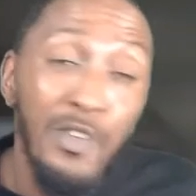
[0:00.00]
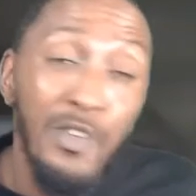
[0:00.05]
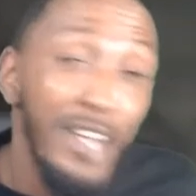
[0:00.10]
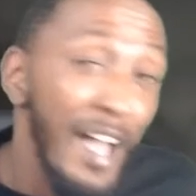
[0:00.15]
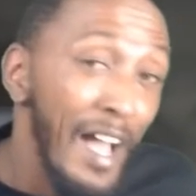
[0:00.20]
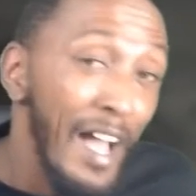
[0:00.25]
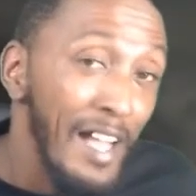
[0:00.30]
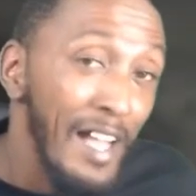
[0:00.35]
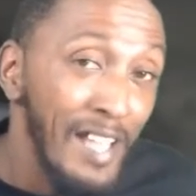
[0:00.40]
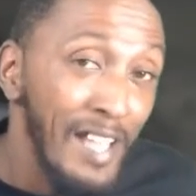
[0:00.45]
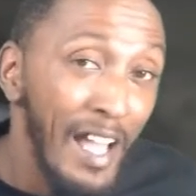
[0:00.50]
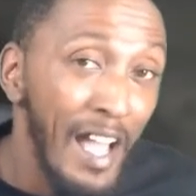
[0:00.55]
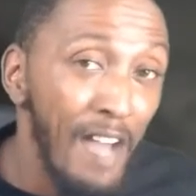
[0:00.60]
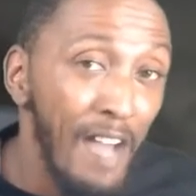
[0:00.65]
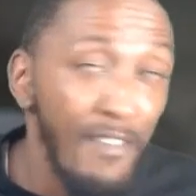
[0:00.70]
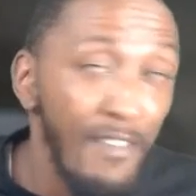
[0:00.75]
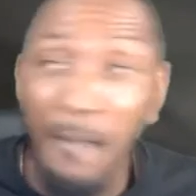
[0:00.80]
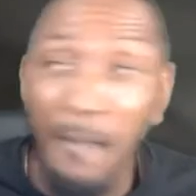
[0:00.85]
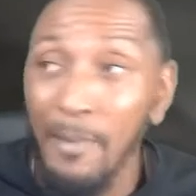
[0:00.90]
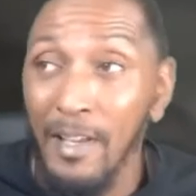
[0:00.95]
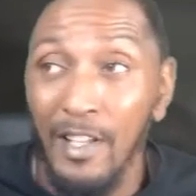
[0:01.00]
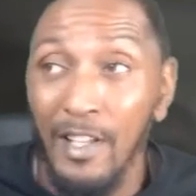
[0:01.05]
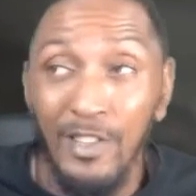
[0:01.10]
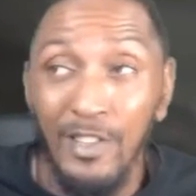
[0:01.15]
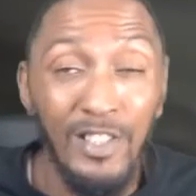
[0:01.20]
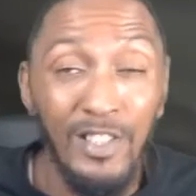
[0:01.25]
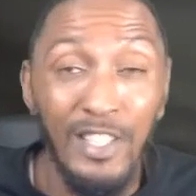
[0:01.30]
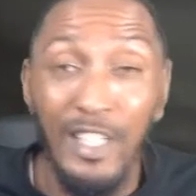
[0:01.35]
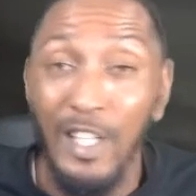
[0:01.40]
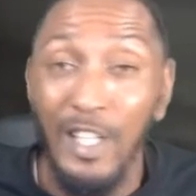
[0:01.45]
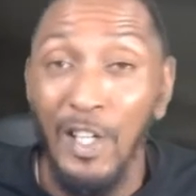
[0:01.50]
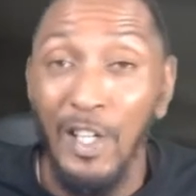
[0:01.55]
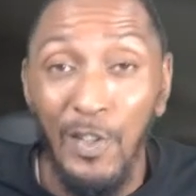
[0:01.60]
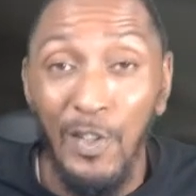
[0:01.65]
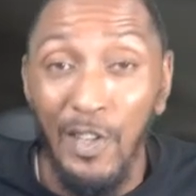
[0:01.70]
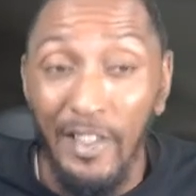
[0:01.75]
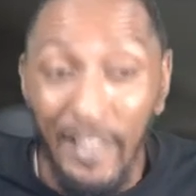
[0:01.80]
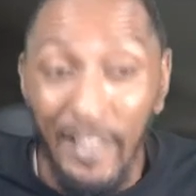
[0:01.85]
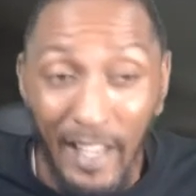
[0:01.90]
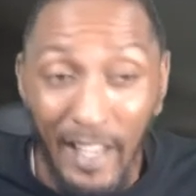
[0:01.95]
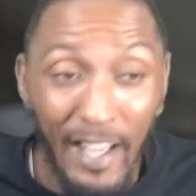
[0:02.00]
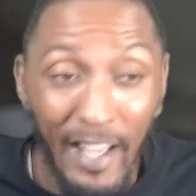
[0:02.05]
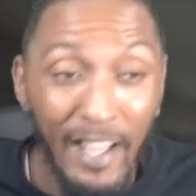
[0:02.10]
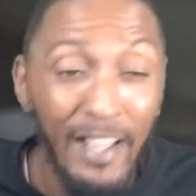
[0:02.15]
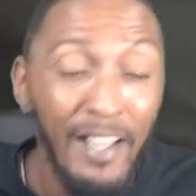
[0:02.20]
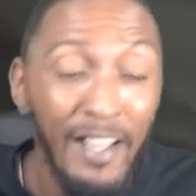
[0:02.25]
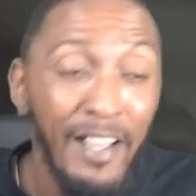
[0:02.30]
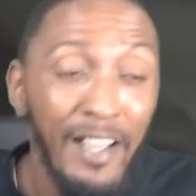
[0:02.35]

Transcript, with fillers: guys have? I'd be interested in knowing that.